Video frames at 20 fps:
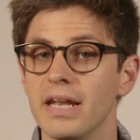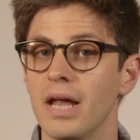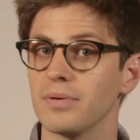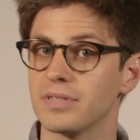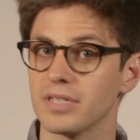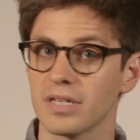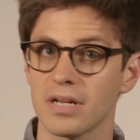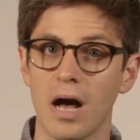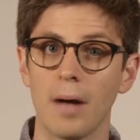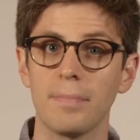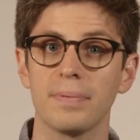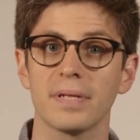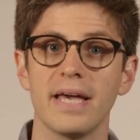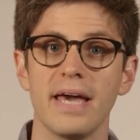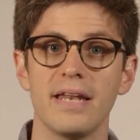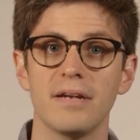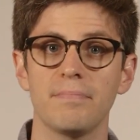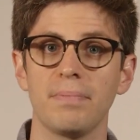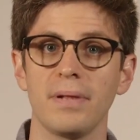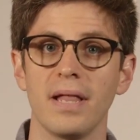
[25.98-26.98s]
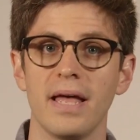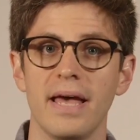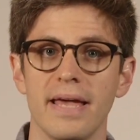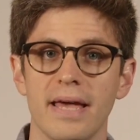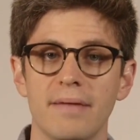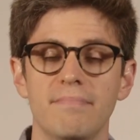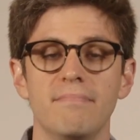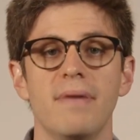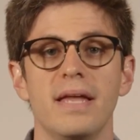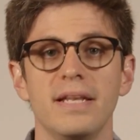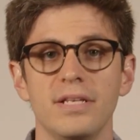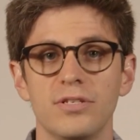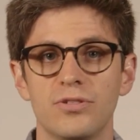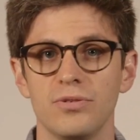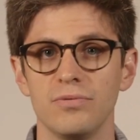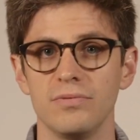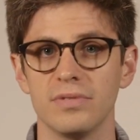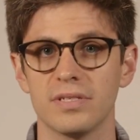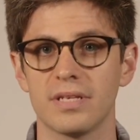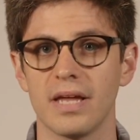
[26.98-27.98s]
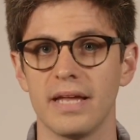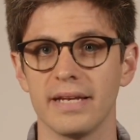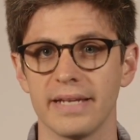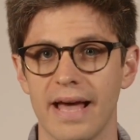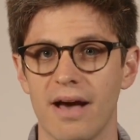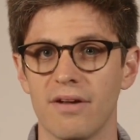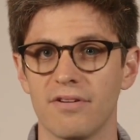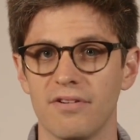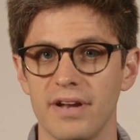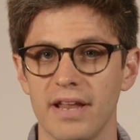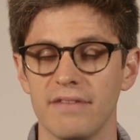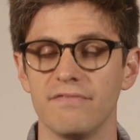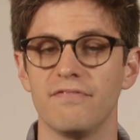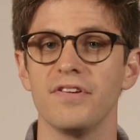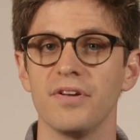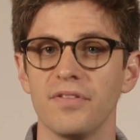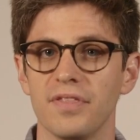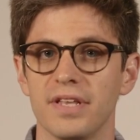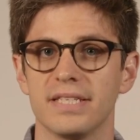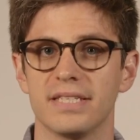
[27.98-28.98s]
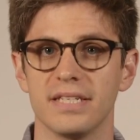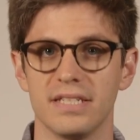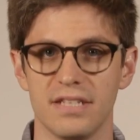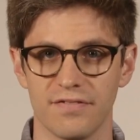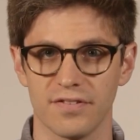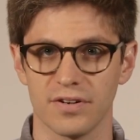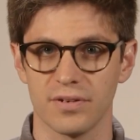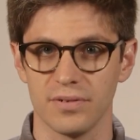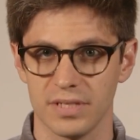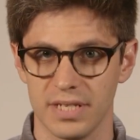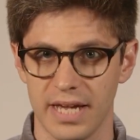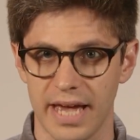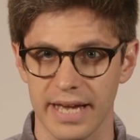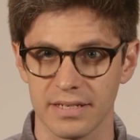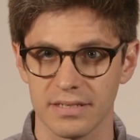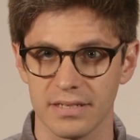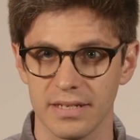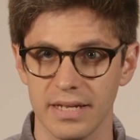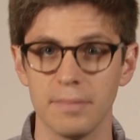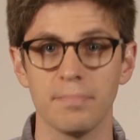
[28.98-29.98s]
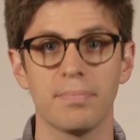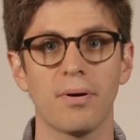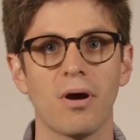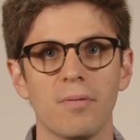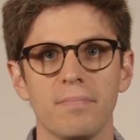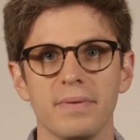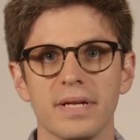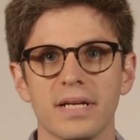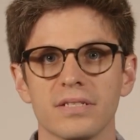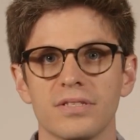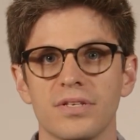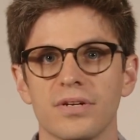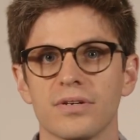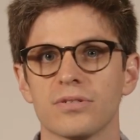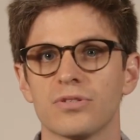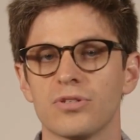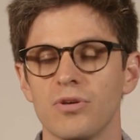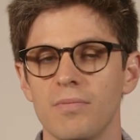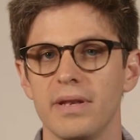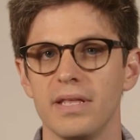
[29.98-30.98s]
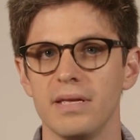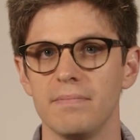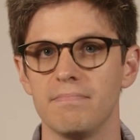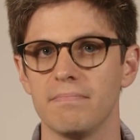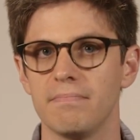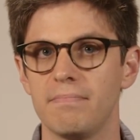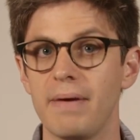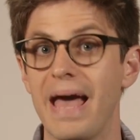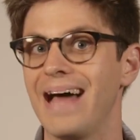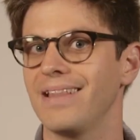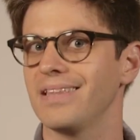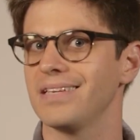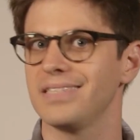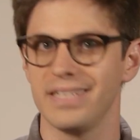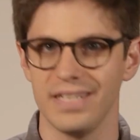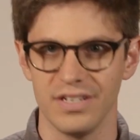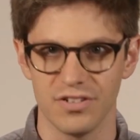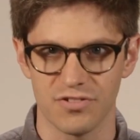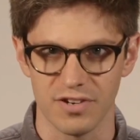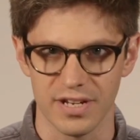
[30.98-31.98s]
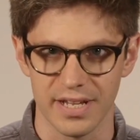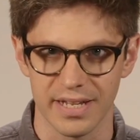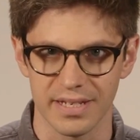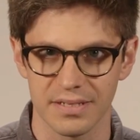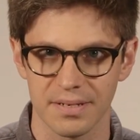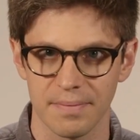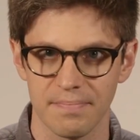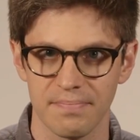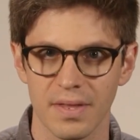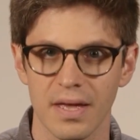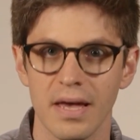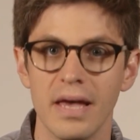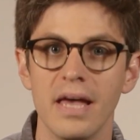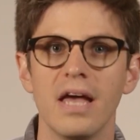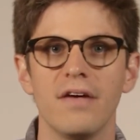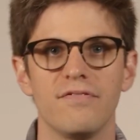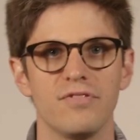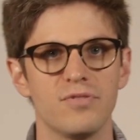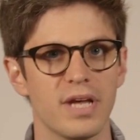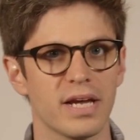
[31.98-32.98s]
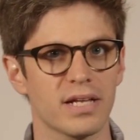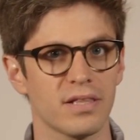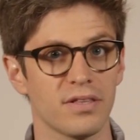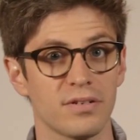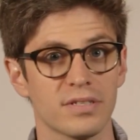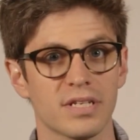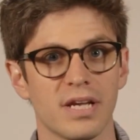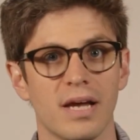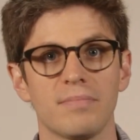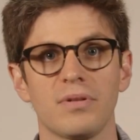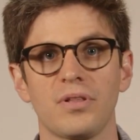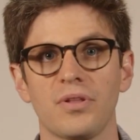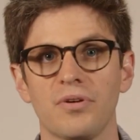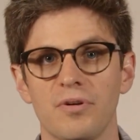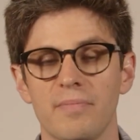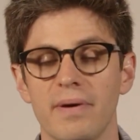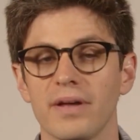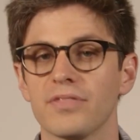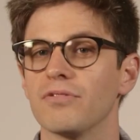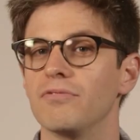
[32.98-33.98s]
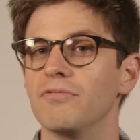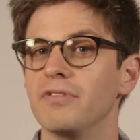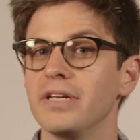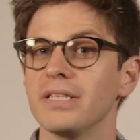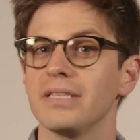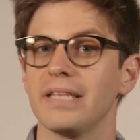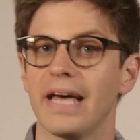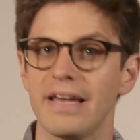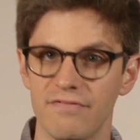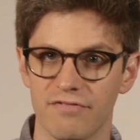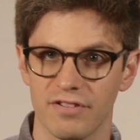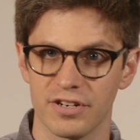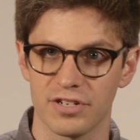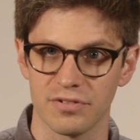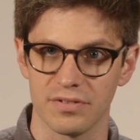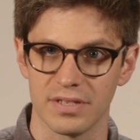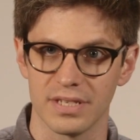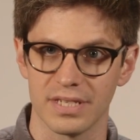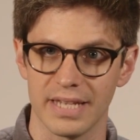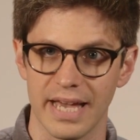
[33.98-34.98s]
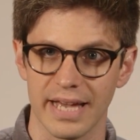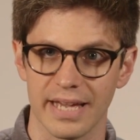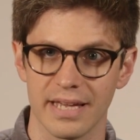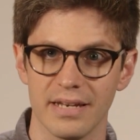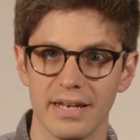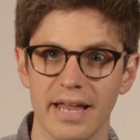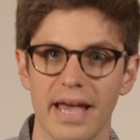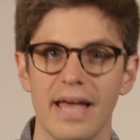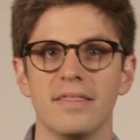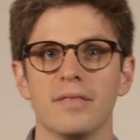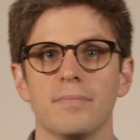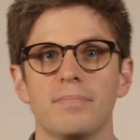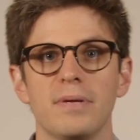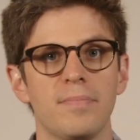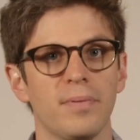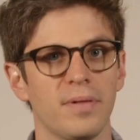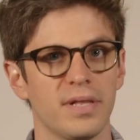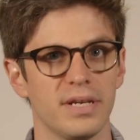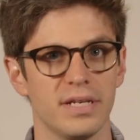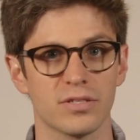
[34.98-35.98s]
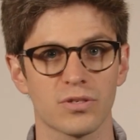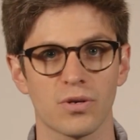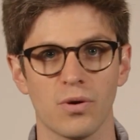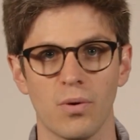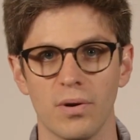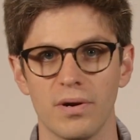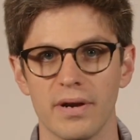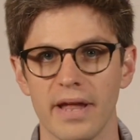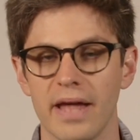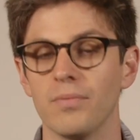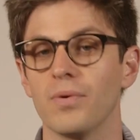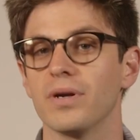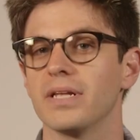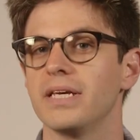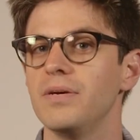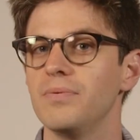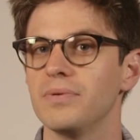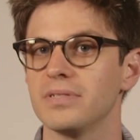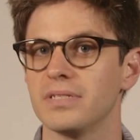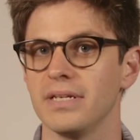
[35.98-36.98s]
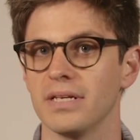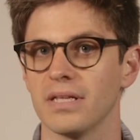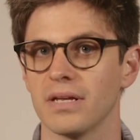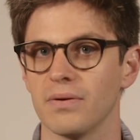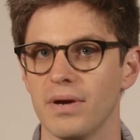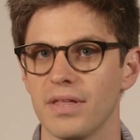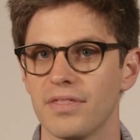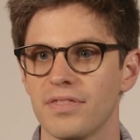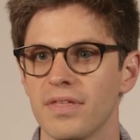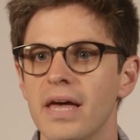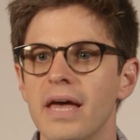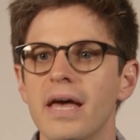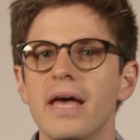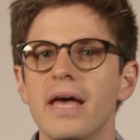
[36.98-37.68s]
Now, it's a complicated play, and many students encounter it and feel that it's a difficult text, in part because there are so many palace intrigues. If you take a little time to learn about the real-life Richard II and the people in his court and what he was dealing with,